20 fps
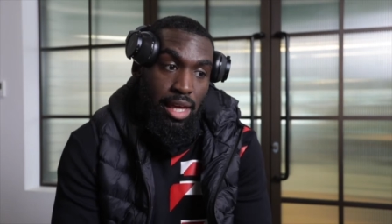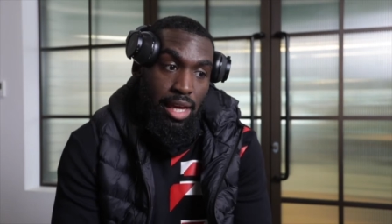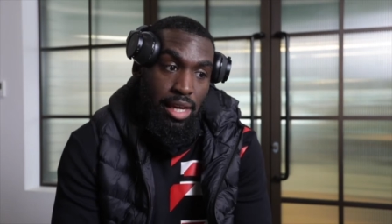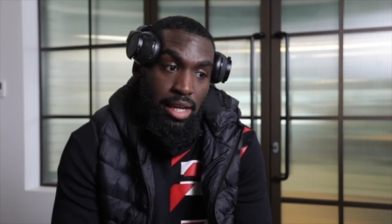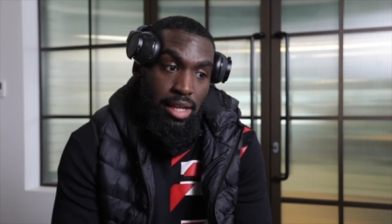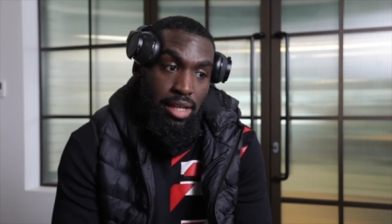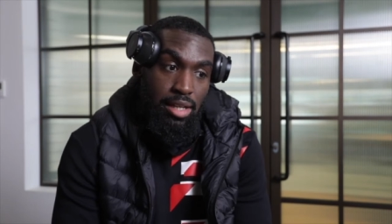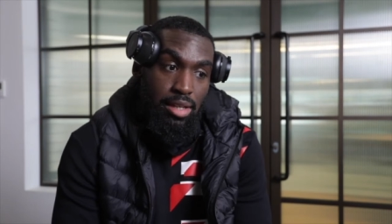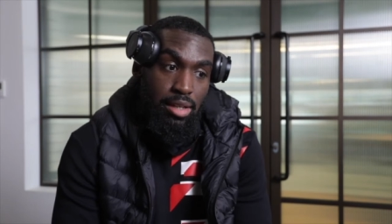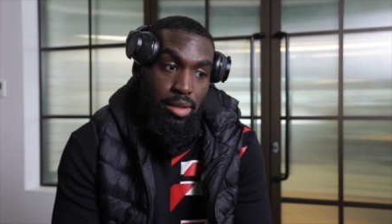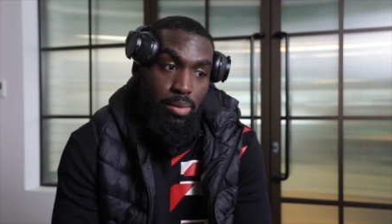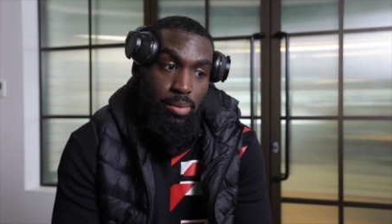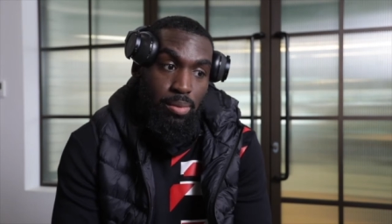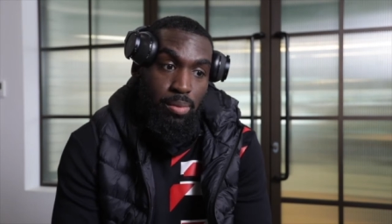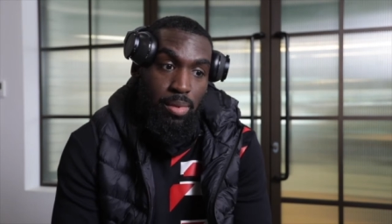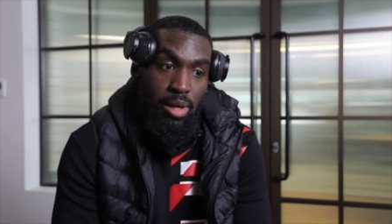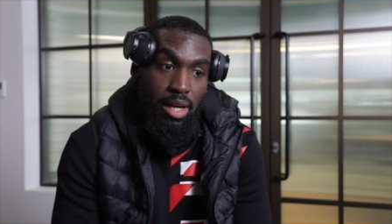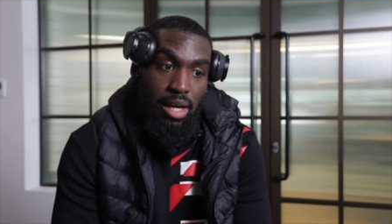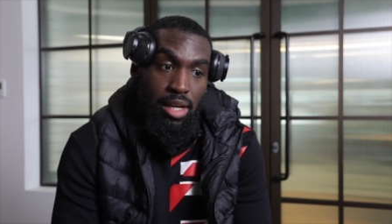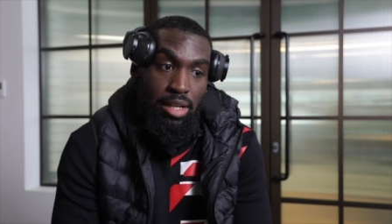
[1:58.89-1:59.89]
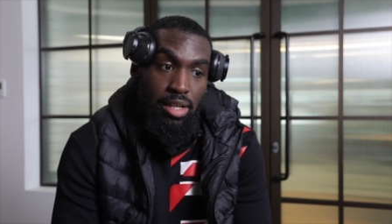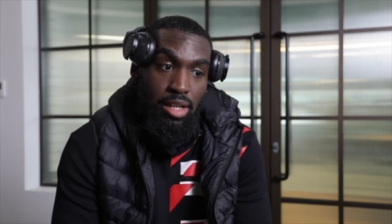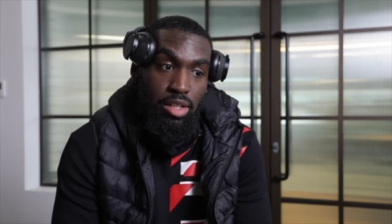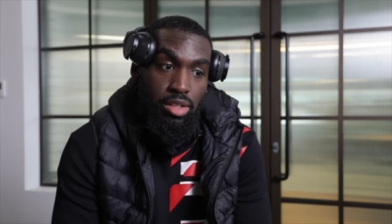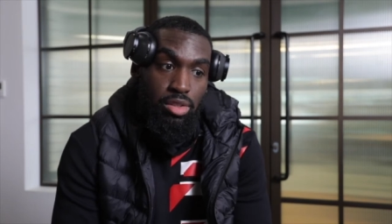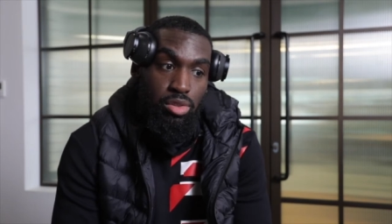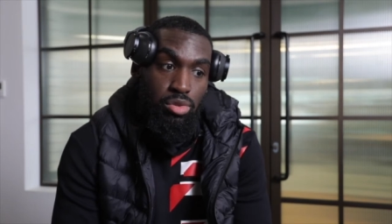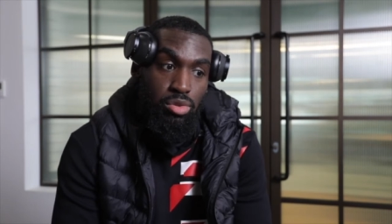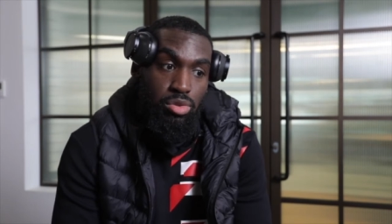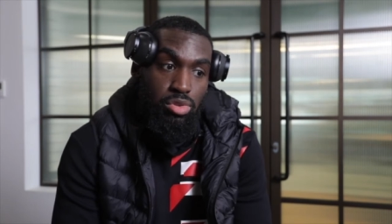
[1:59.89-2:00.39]
Um, and I
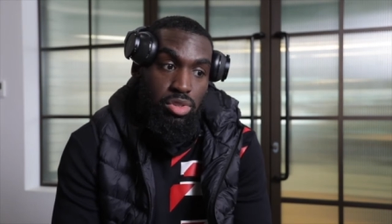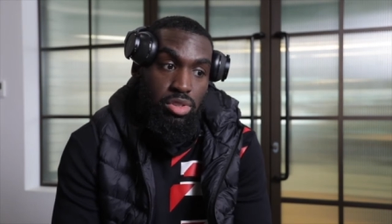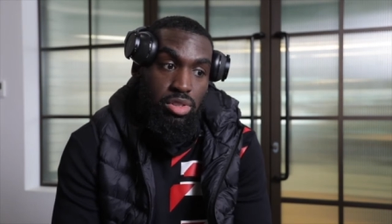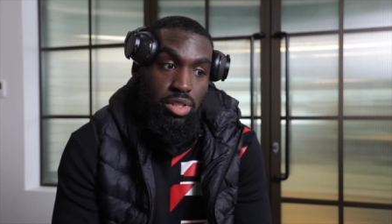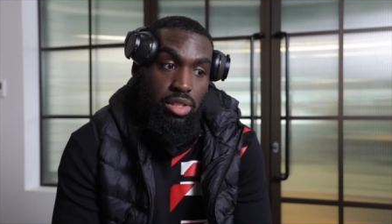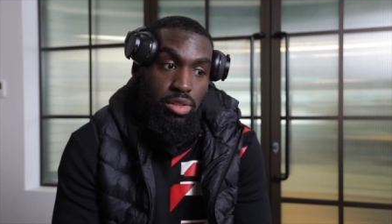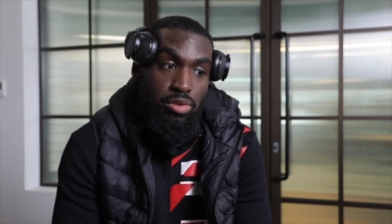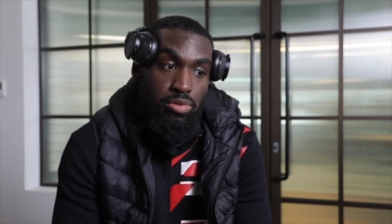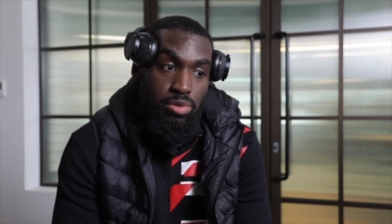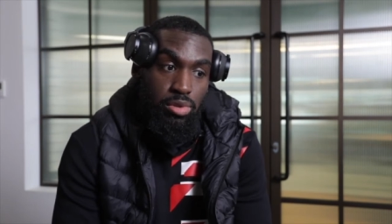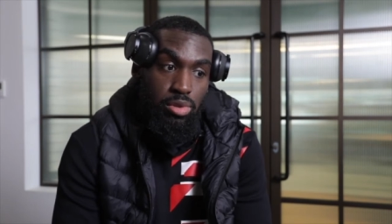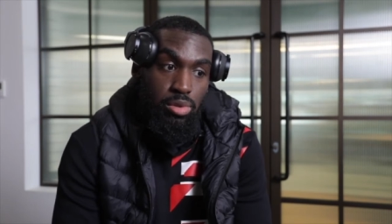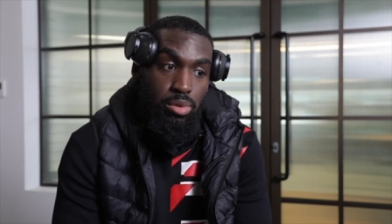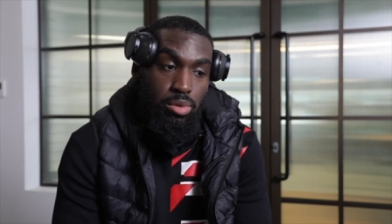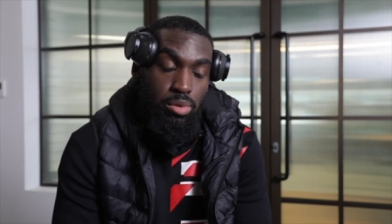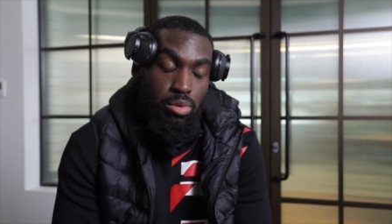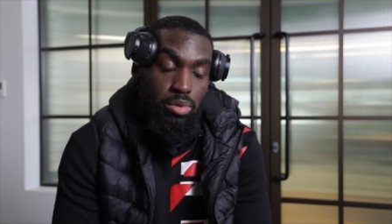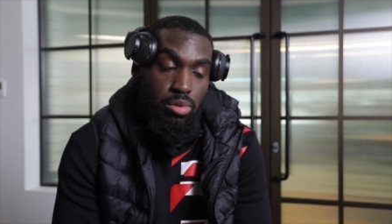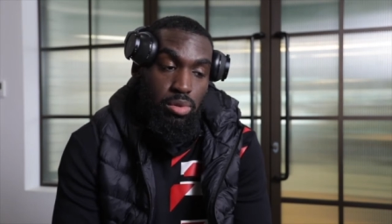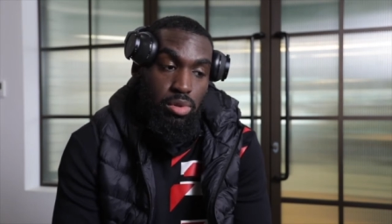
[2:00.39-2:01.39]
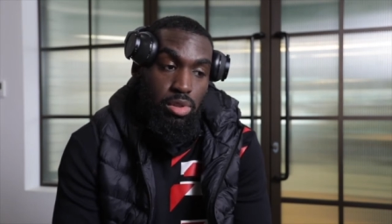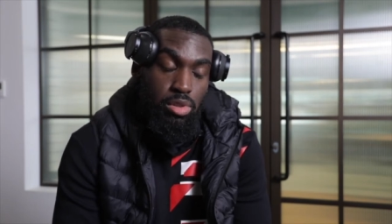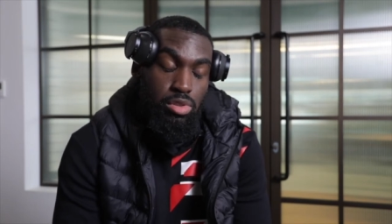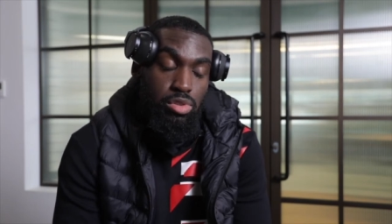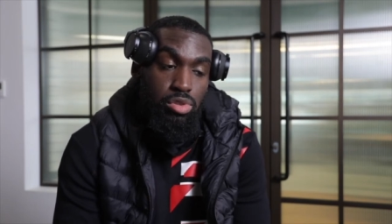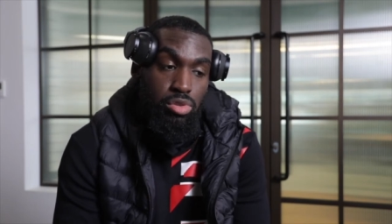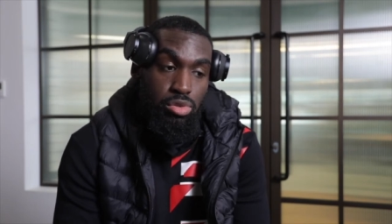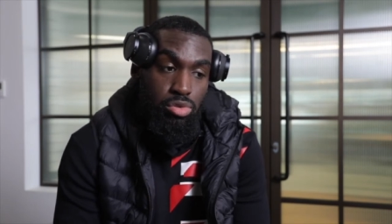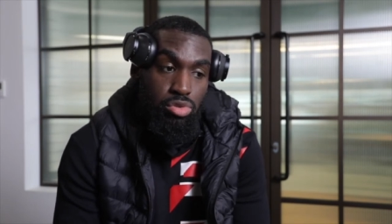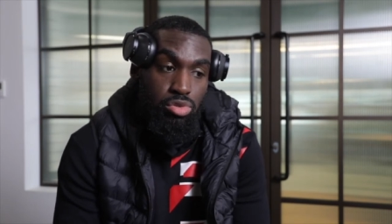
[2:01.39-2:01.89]
use SeaView a
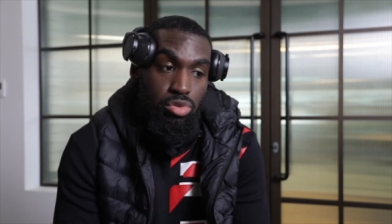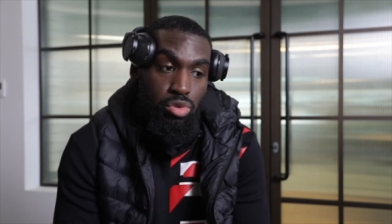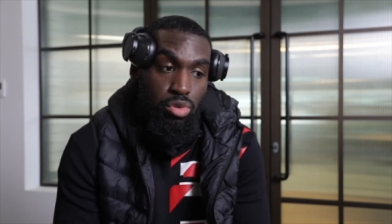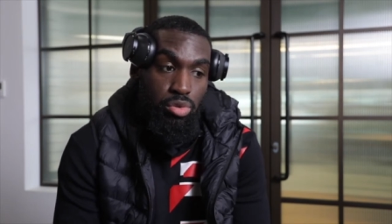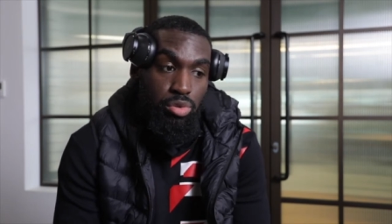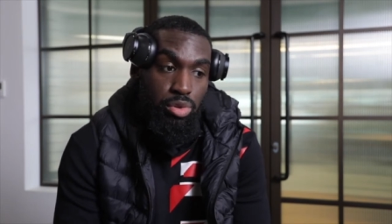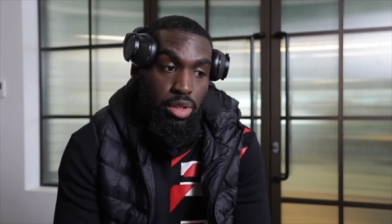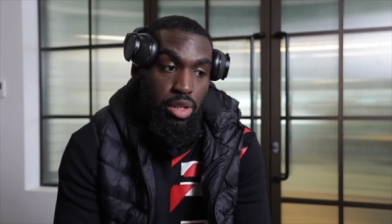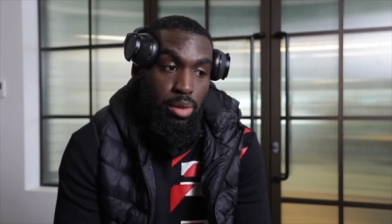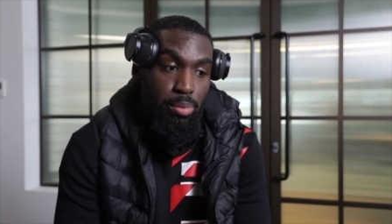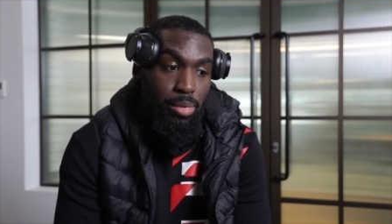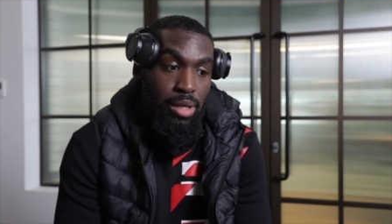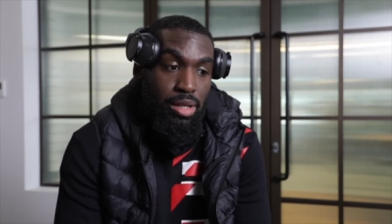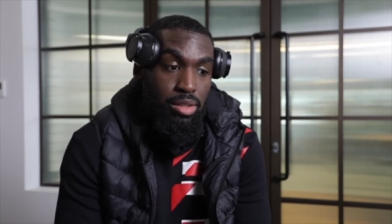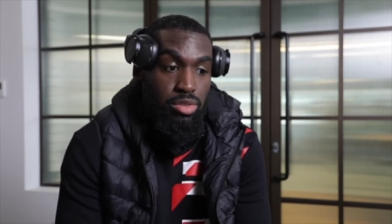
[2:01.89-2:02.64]
true story about